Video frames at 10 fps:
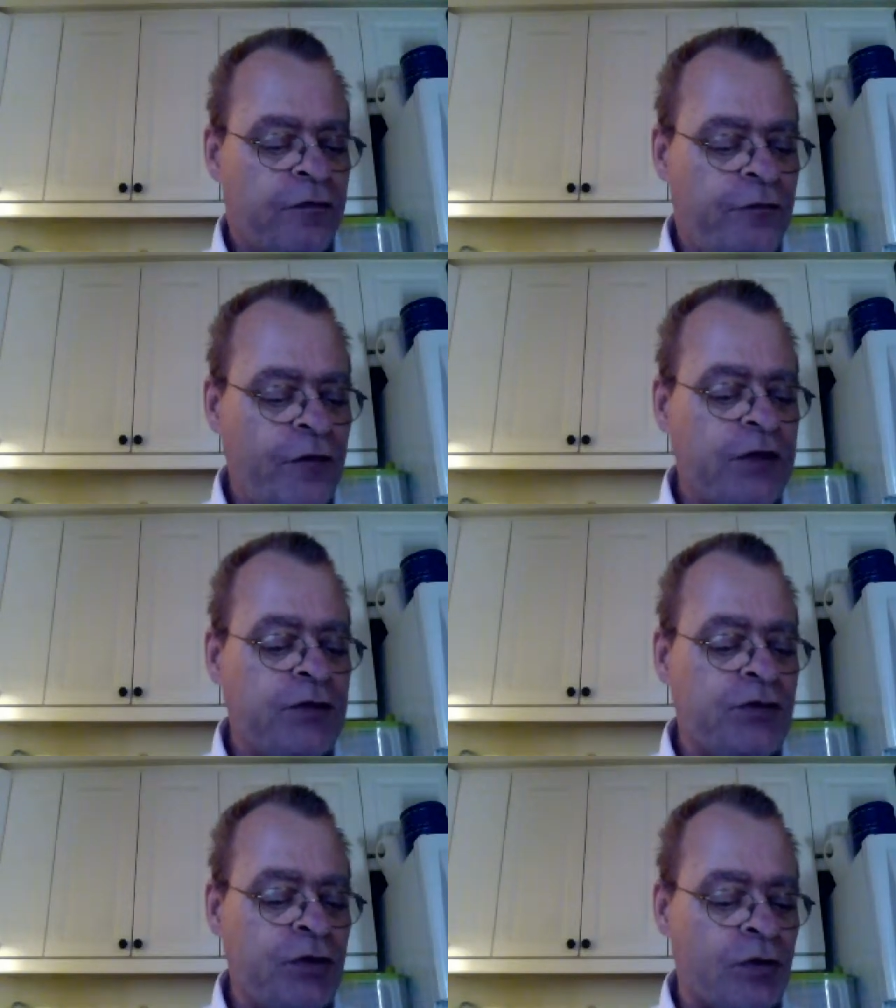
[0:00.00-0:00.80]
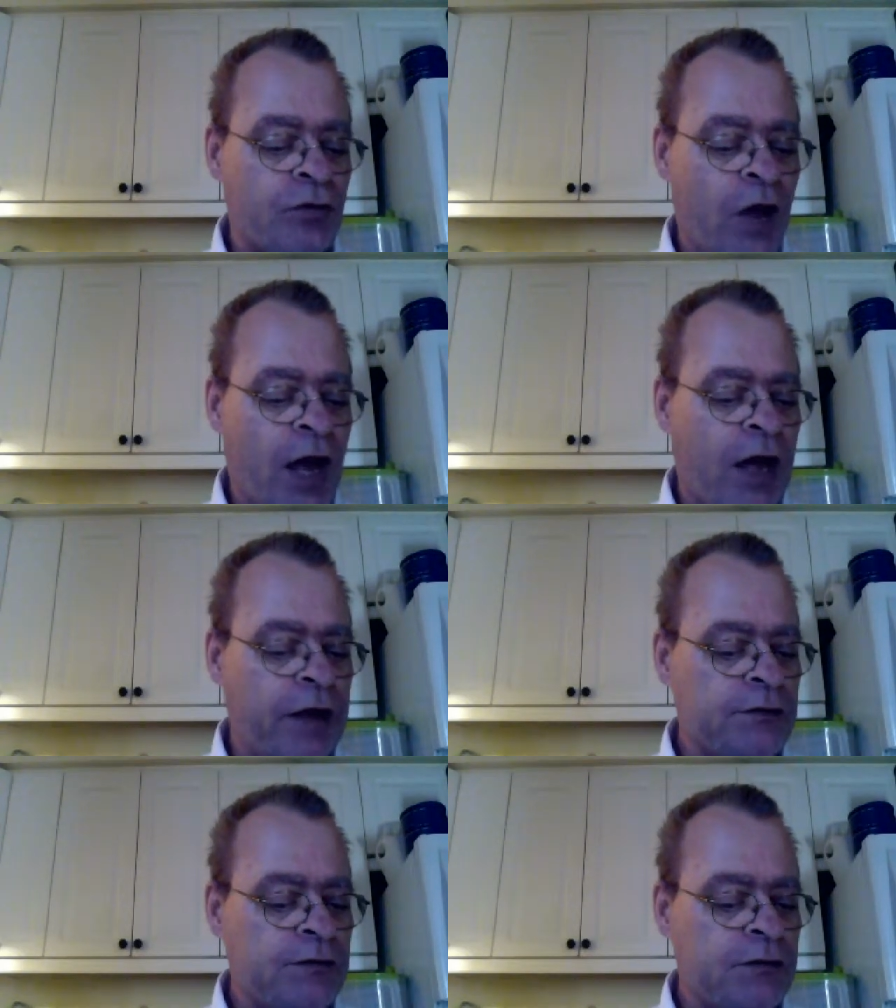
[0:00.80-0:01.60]
Fix your
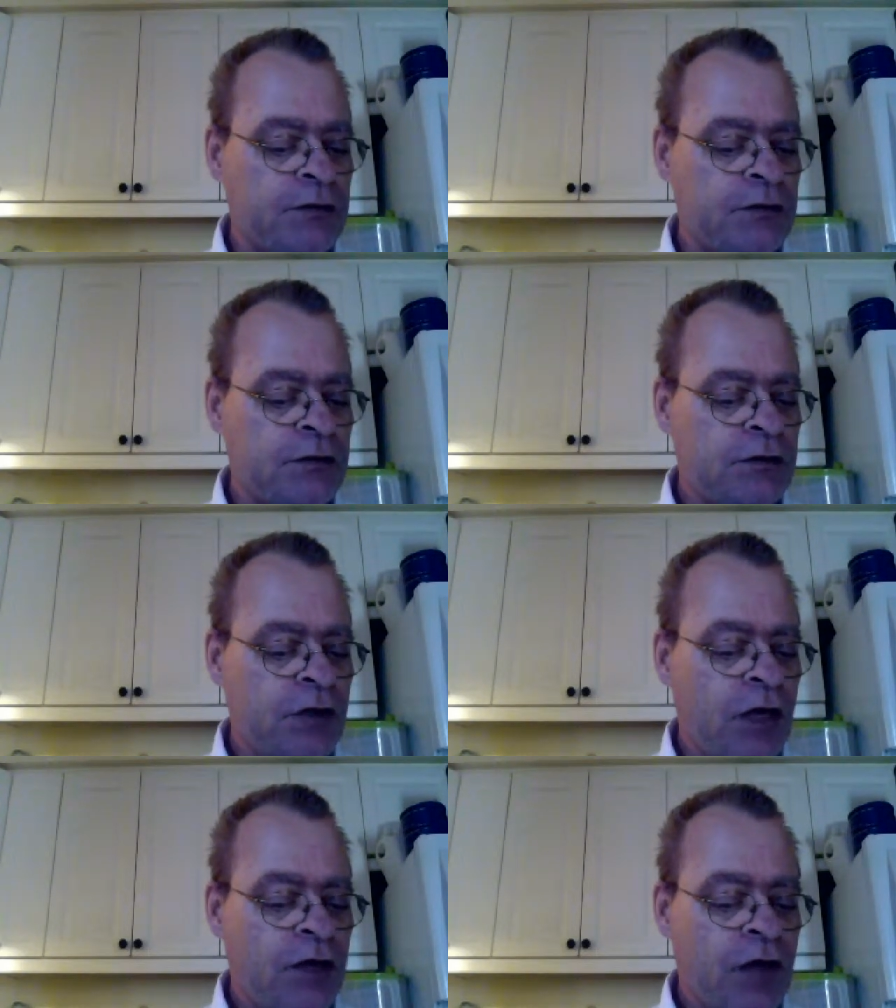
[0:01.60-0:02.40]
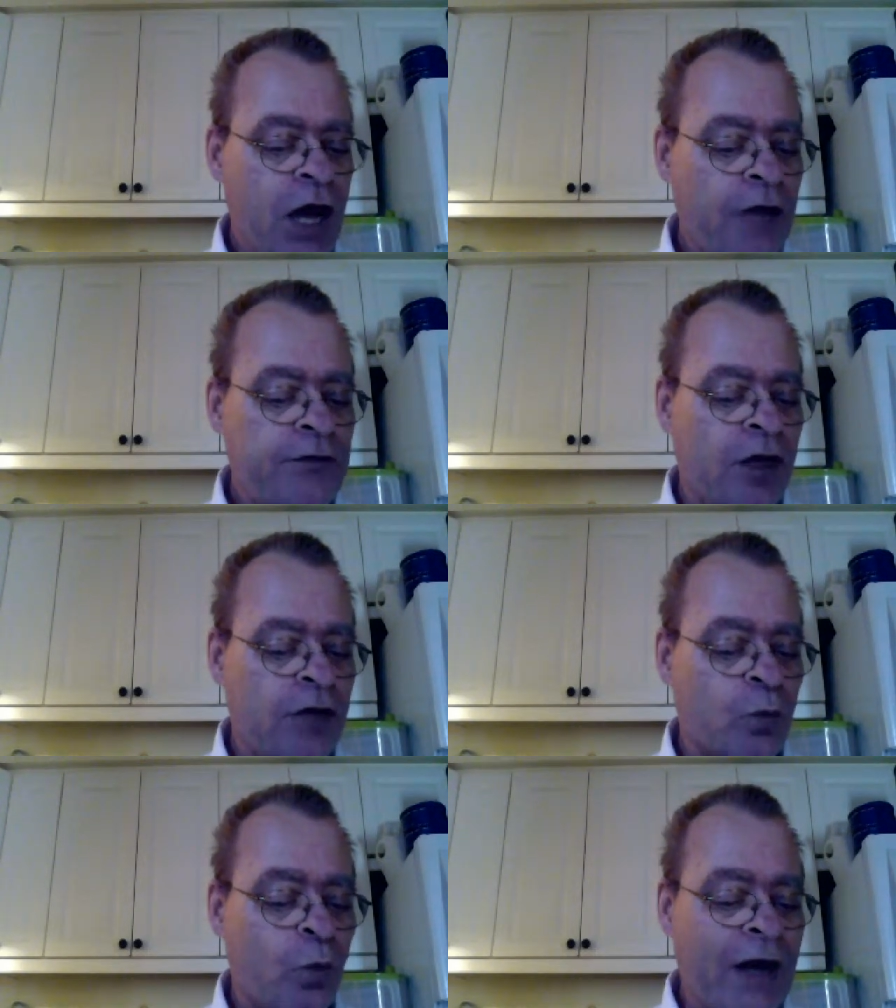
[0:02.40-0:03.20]
eyes not
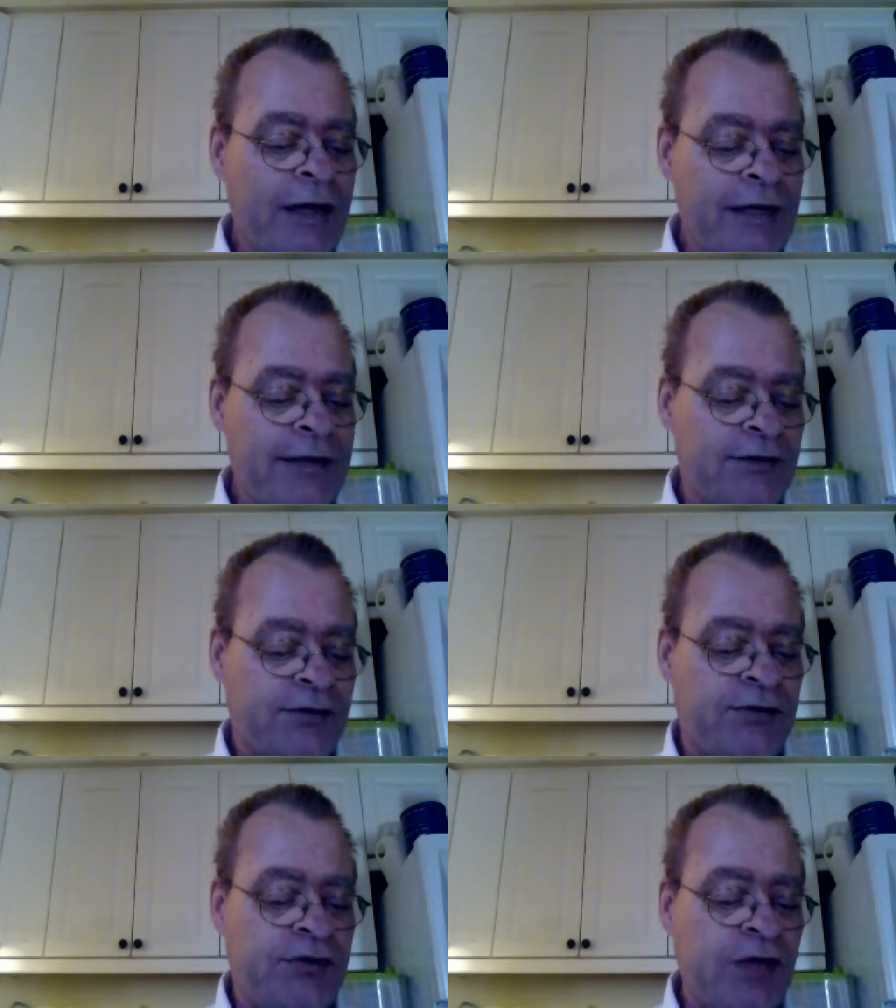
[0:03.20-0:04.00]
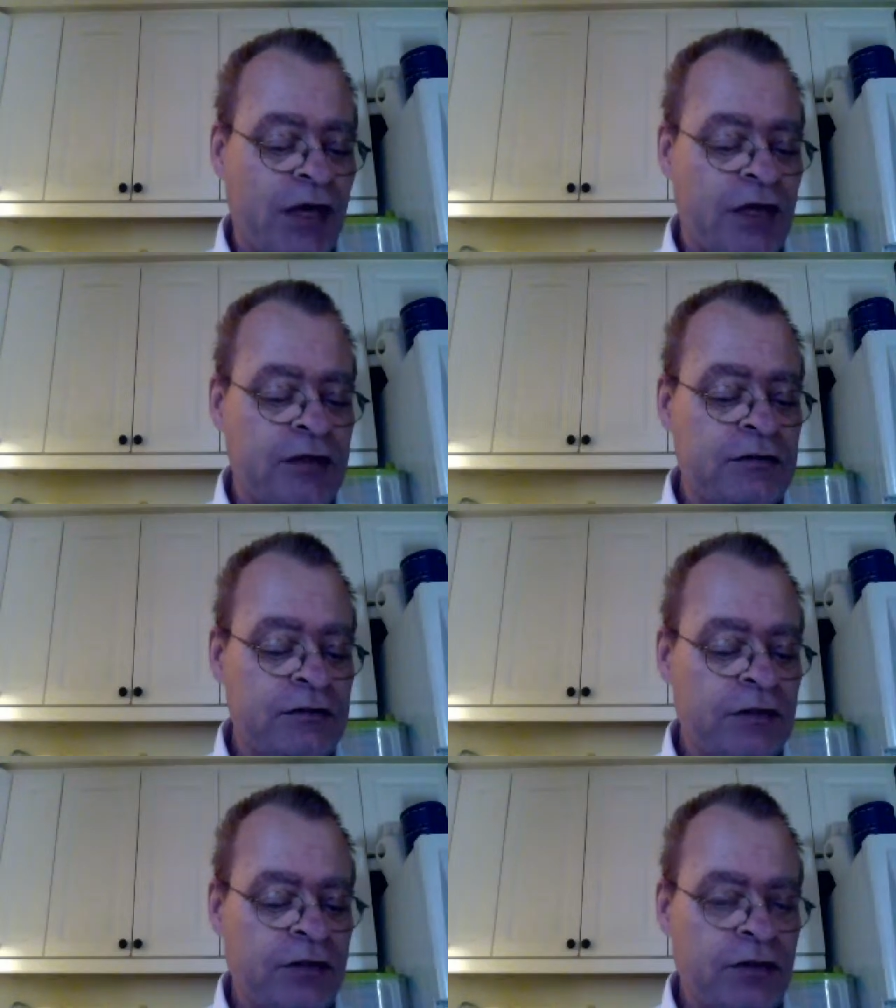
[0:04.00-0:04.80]
on what is seen,
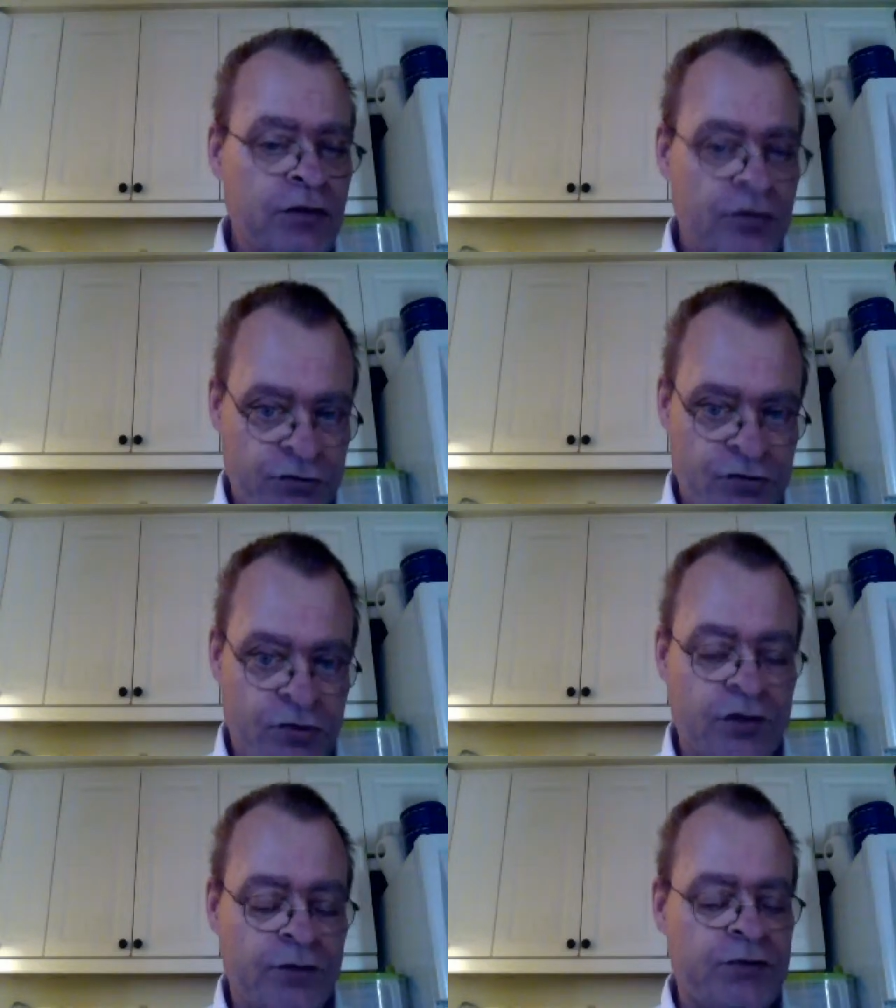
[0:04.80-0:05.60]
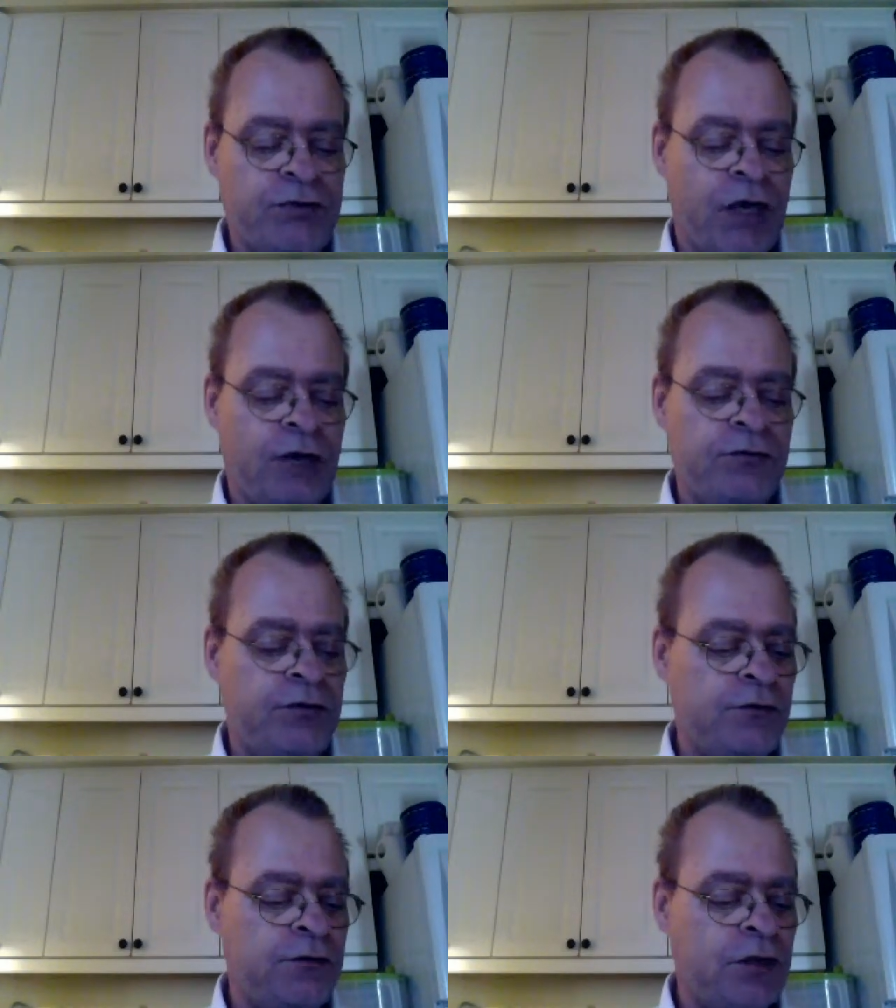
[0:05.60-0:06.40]
your circumstances,